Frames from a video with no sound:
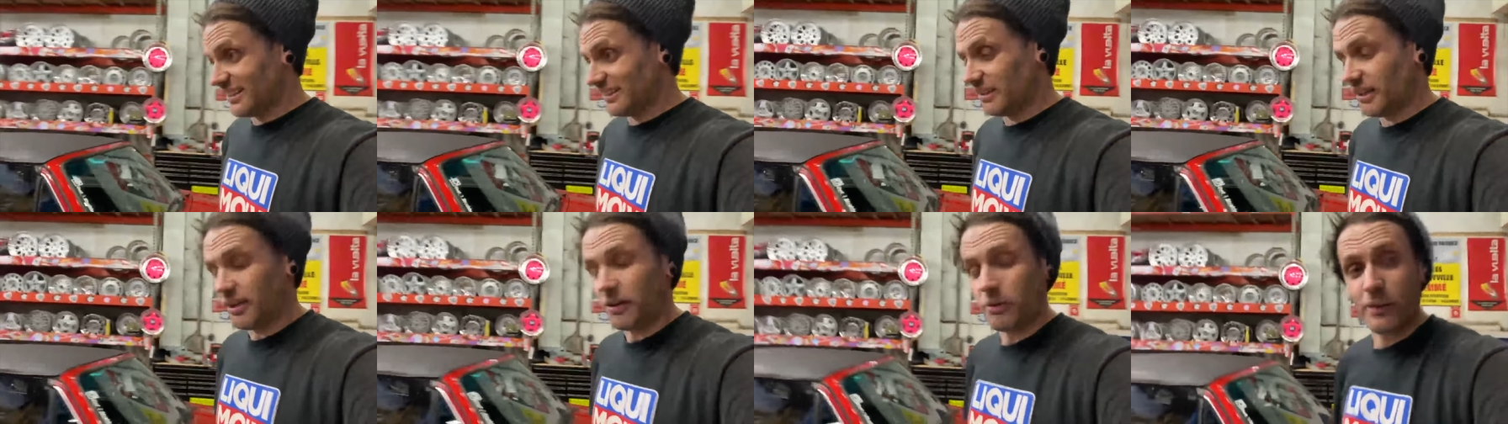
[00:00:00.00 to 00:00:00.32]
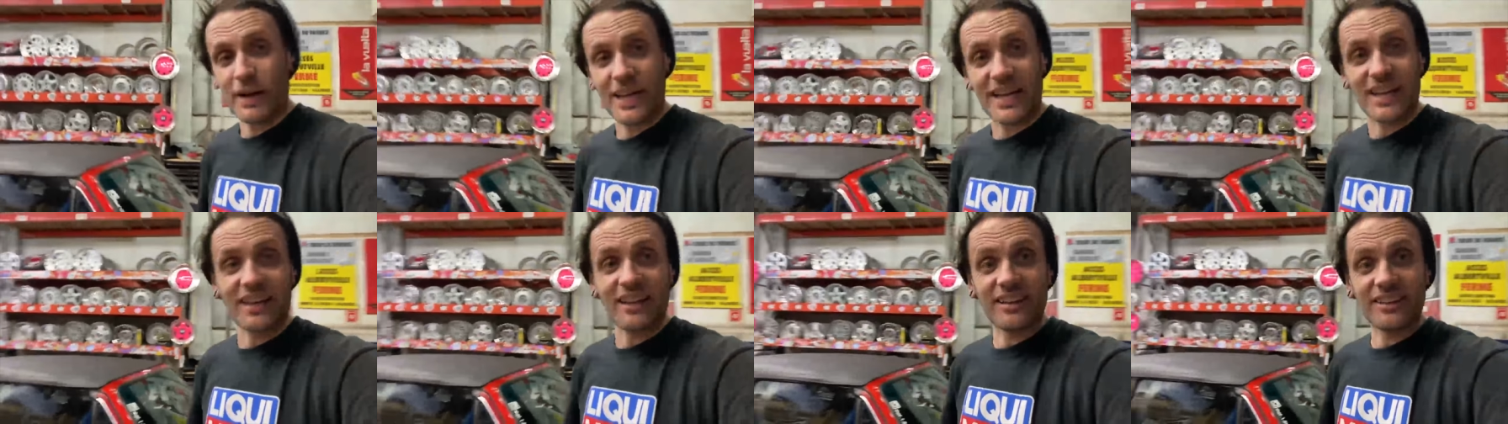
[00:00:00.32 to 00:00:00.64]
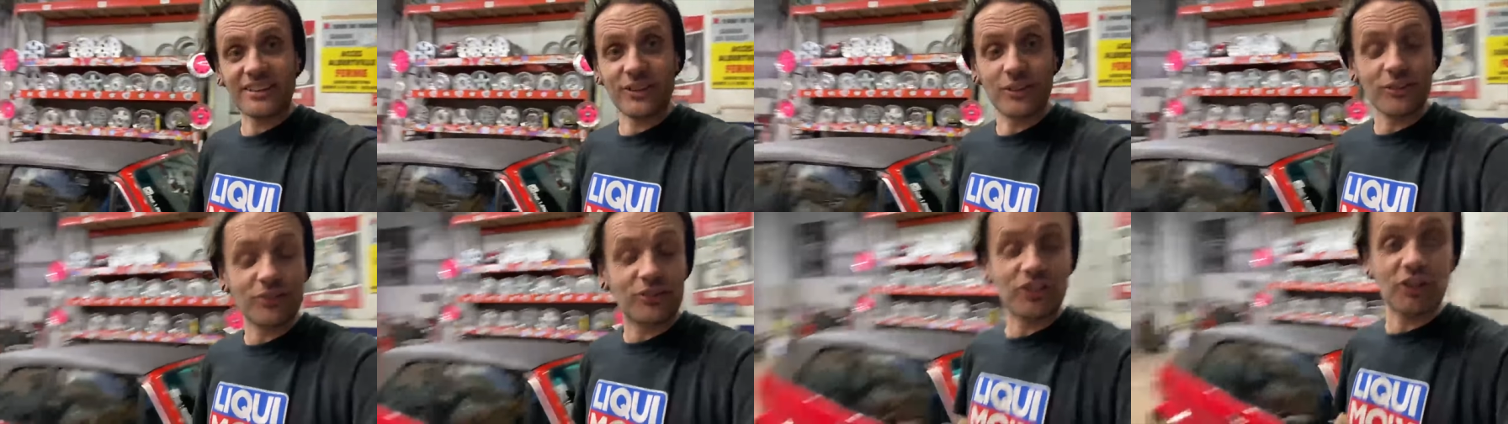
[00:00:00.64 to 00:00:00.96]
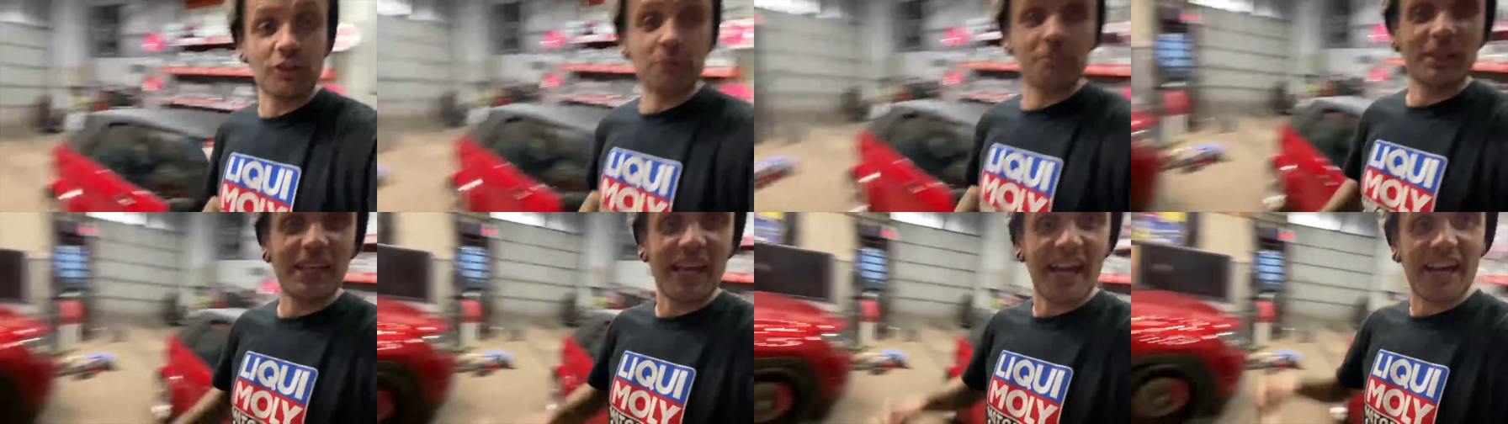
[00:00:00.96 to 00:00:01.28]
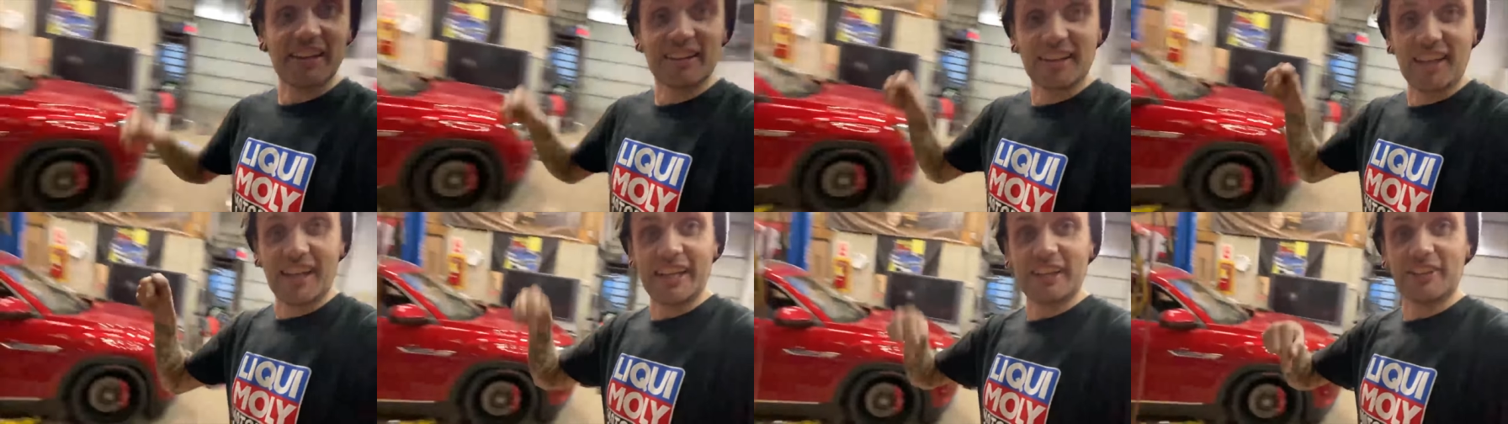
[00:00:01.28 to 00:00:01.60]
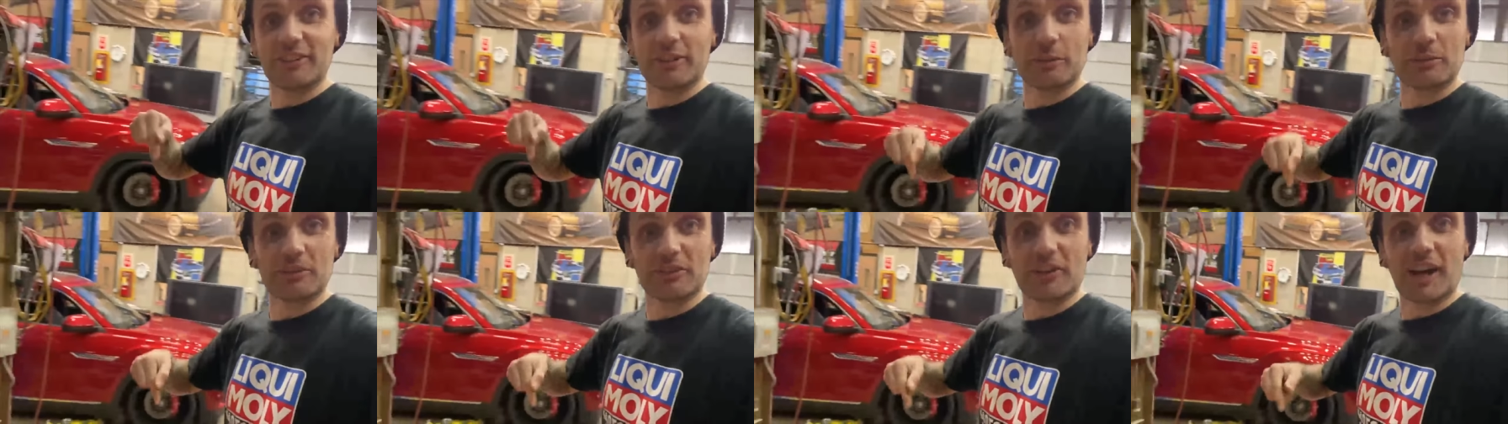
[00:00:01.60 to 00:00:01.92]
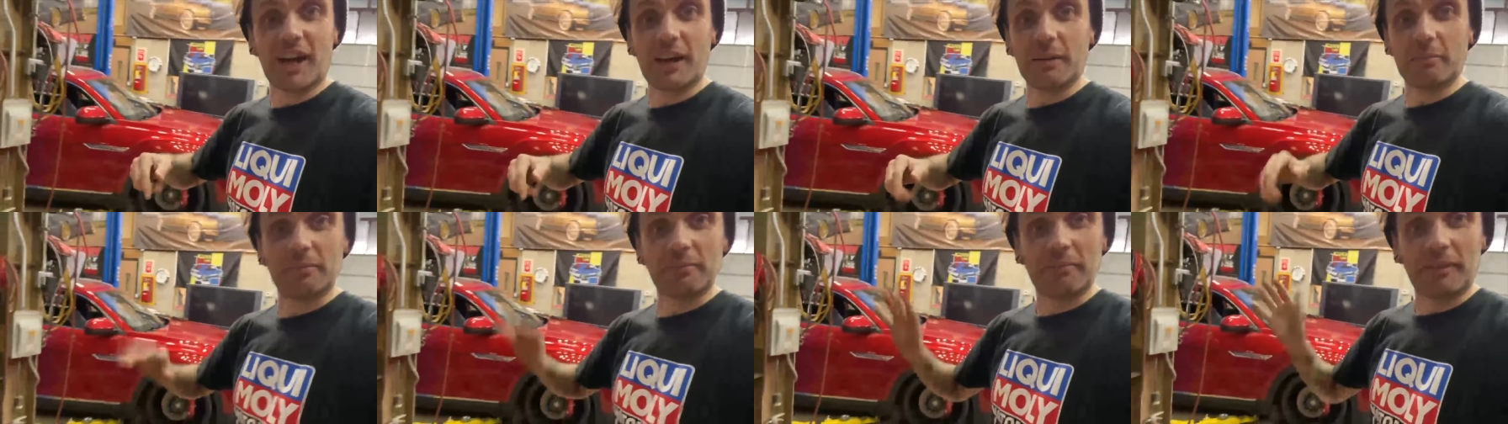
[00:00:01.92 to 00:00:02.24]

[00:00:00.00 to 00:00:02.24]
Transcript: Oh wait, YouTube. Yeah, like, subscribe.